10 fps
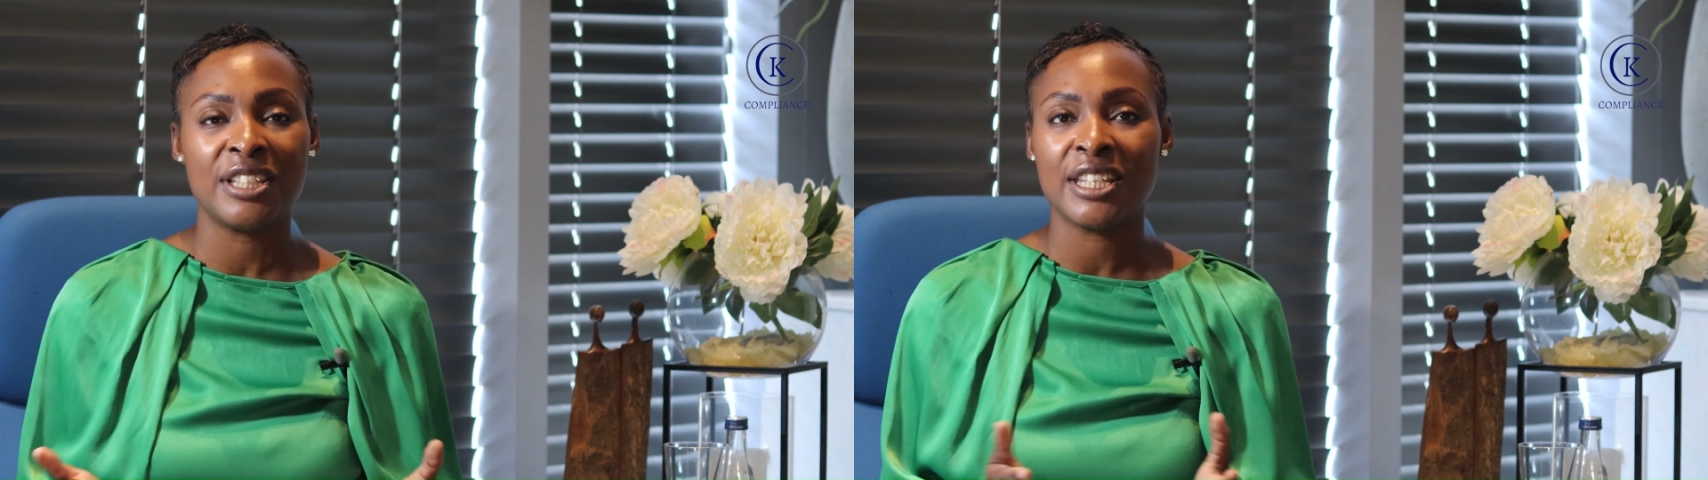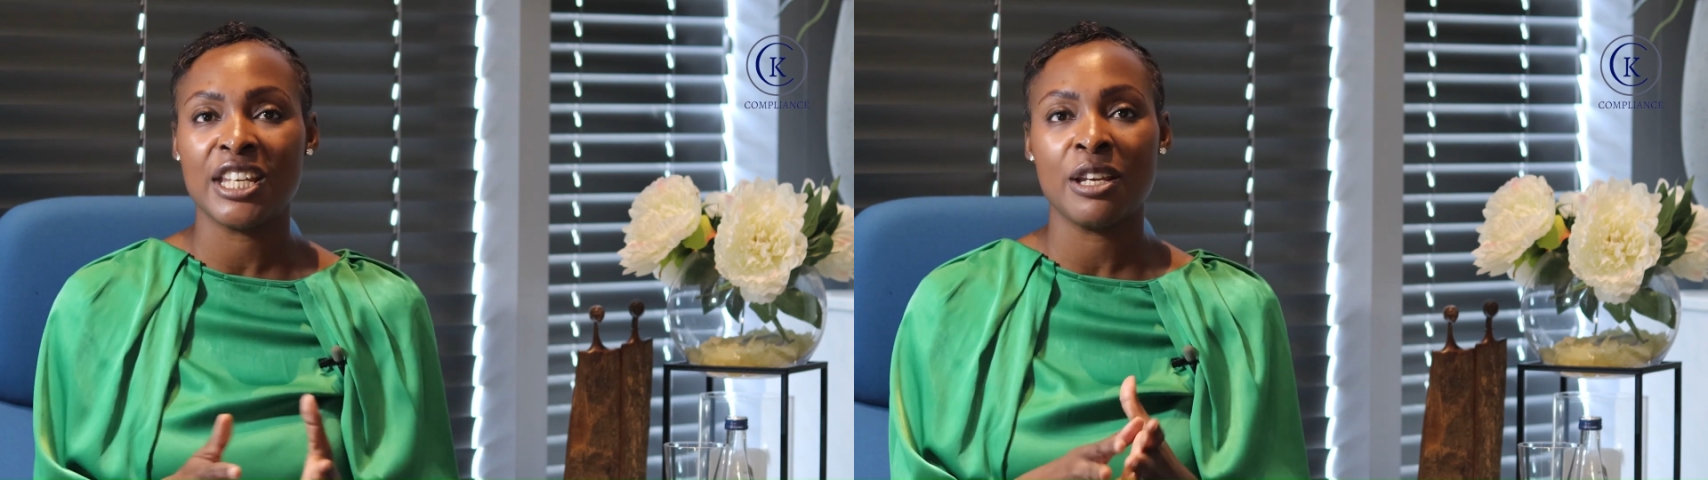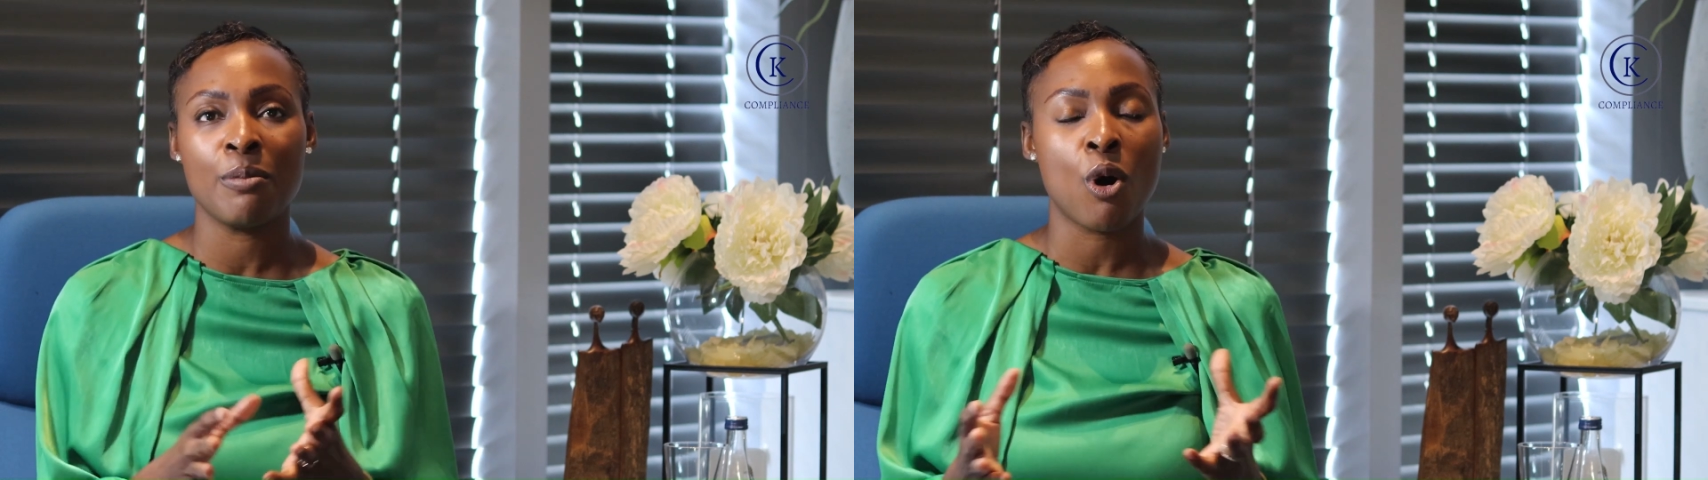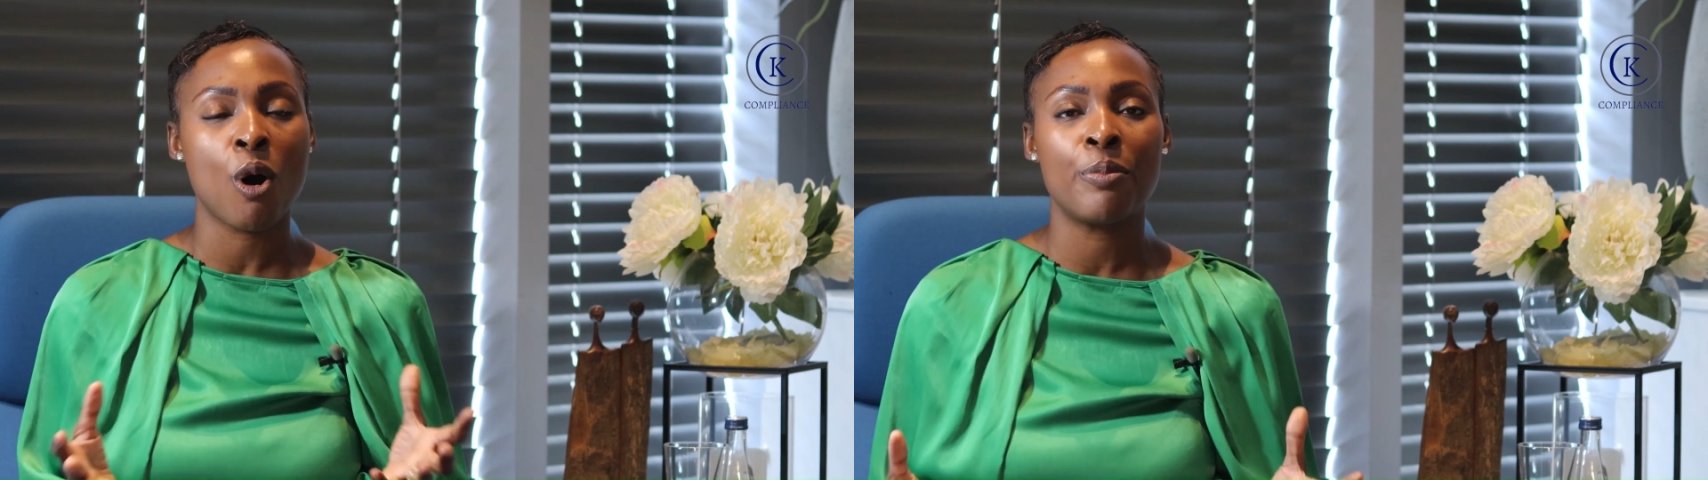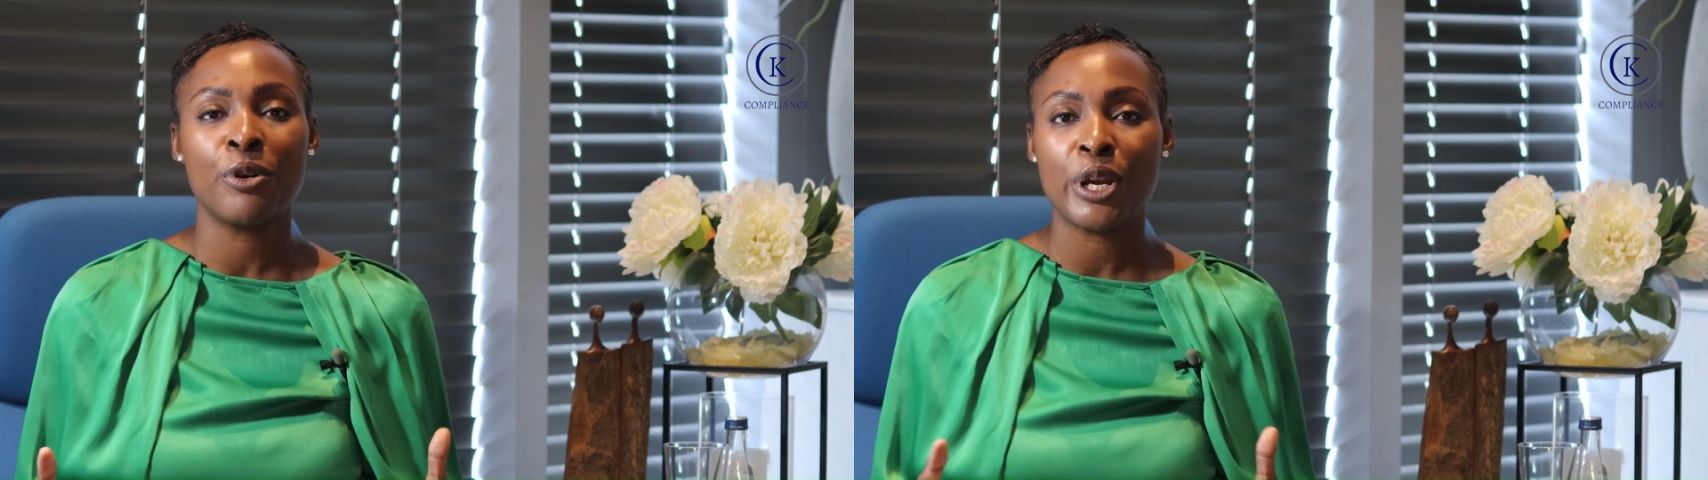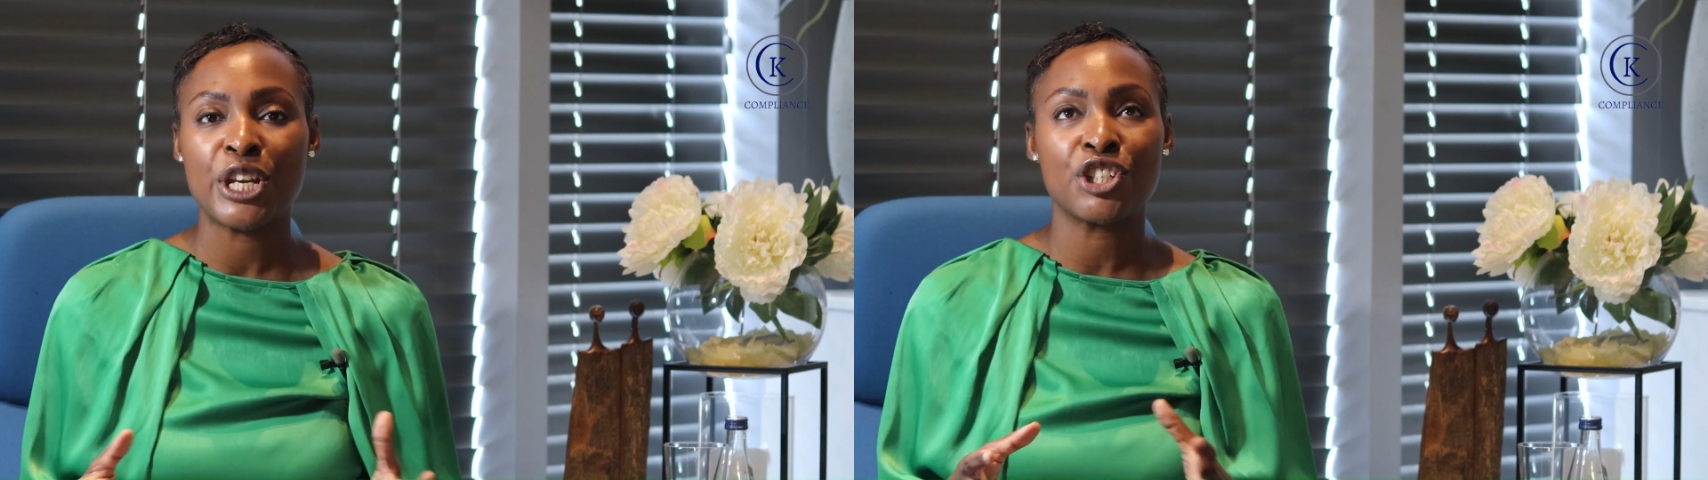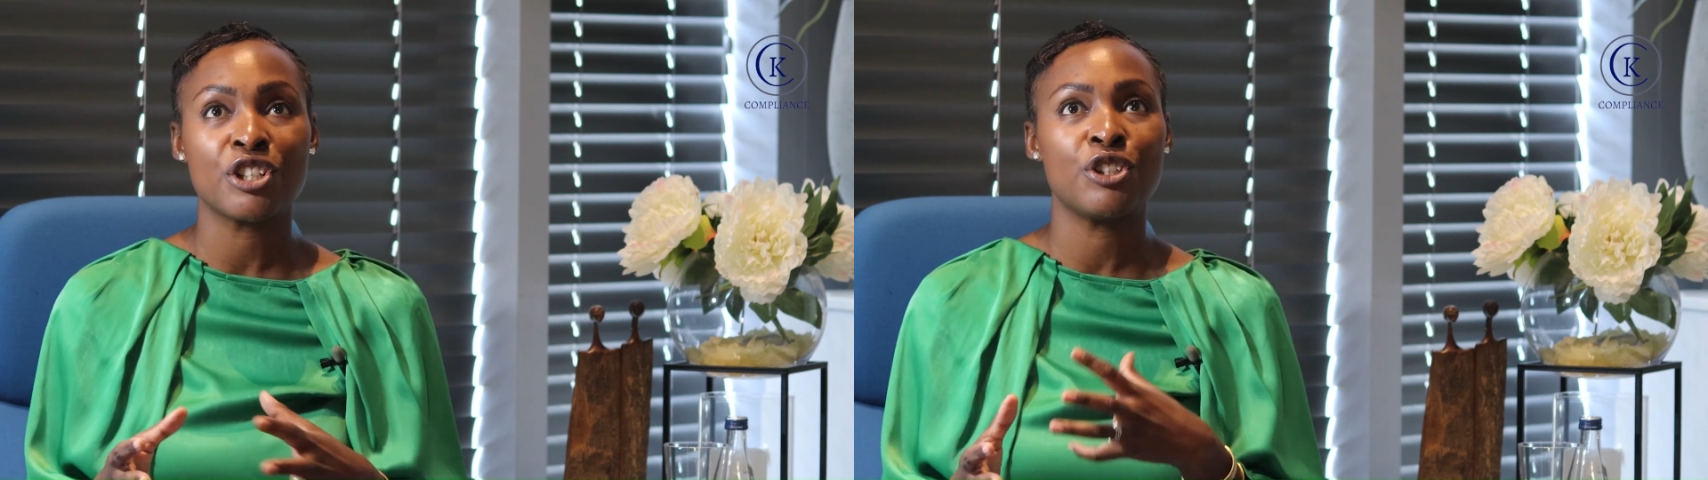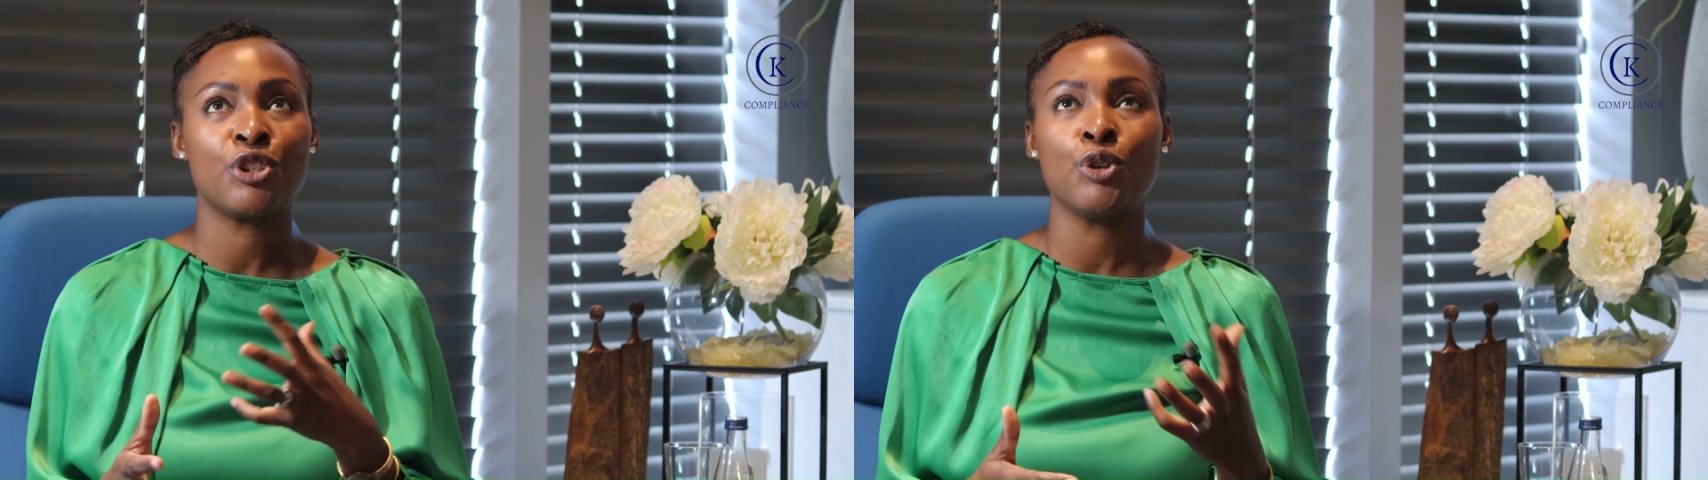team, operations,